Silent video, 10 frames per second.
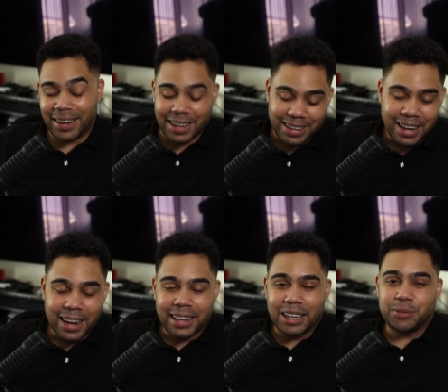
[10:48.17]
And
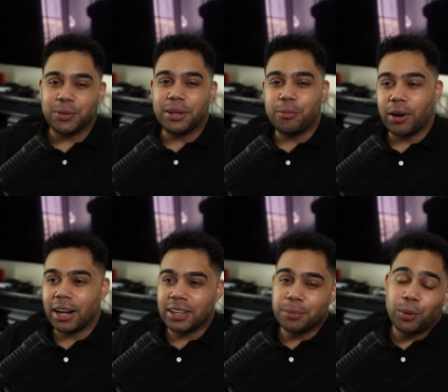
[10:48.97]
that's really what
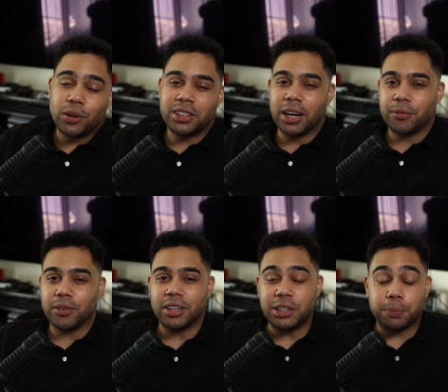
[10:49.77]
I think boils down for
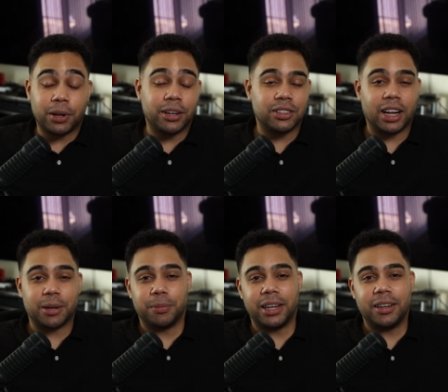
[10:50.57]
at least players
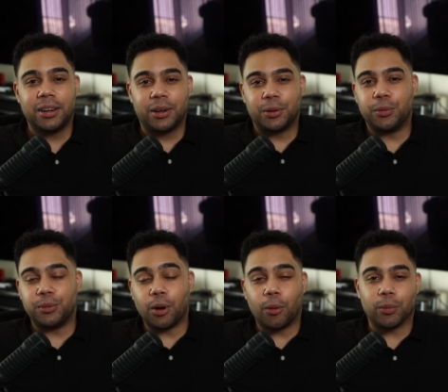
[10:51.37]
like me who
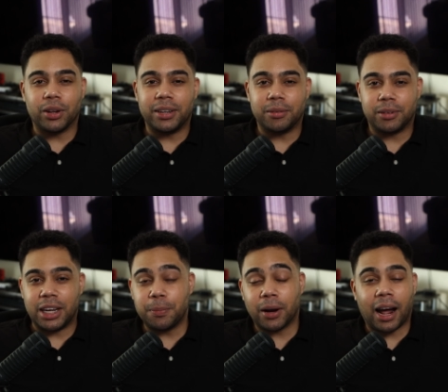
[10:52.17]
don't really
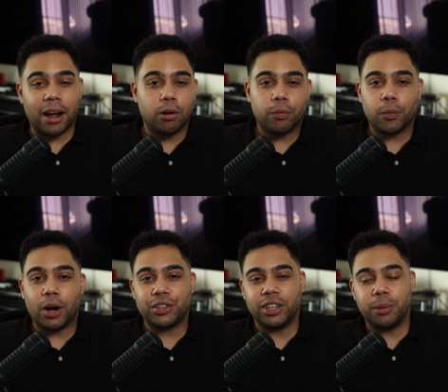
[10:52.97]
keep an eye on
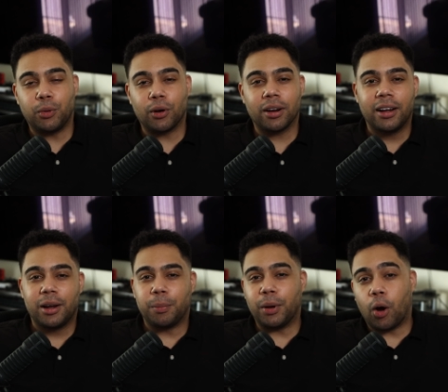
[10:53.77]
Overwatch anymore,
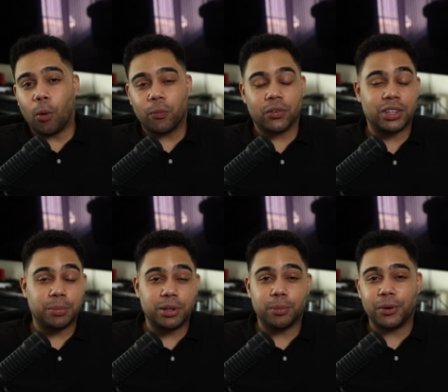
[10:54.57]
but hope for
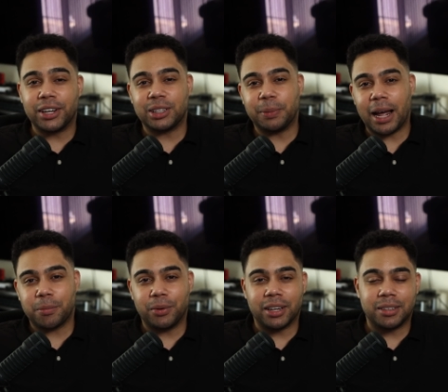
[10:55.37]
something to bring us
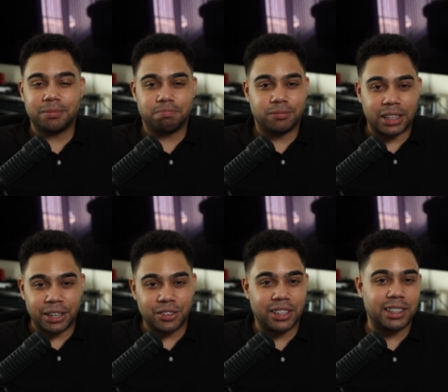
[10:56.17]
back. But
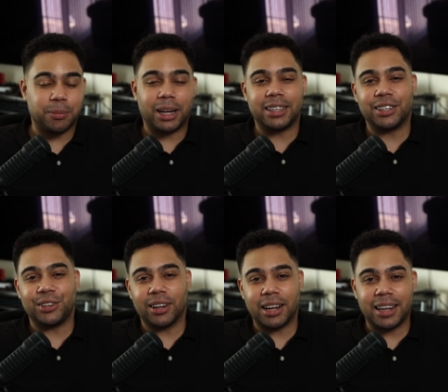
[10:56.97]
then you see something like this and
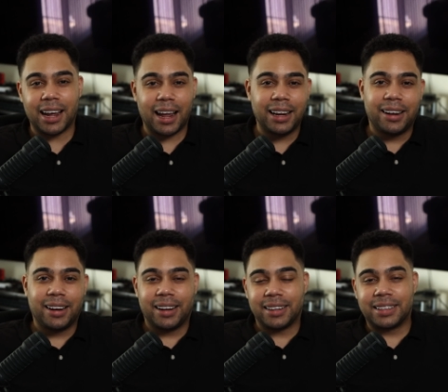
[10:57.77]
you're like, yeah,
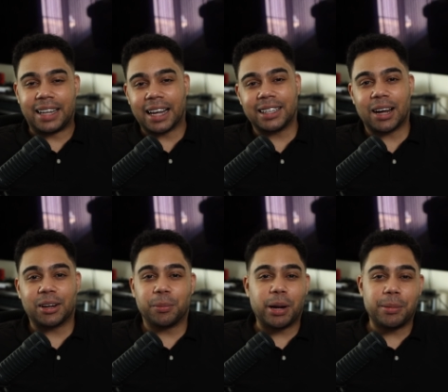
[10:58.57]
that's not
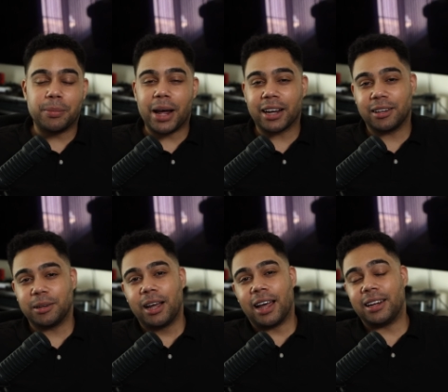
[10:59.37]
going to bring me back.
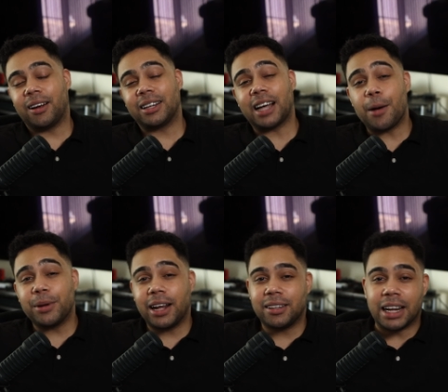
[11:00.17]
And then on top
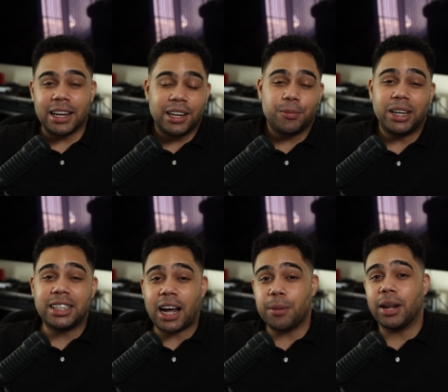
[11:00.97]
of that, they didn't give any
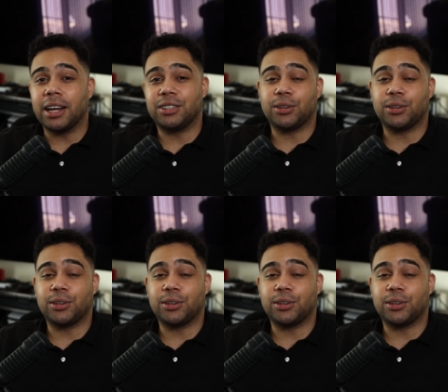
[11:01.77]
timelines.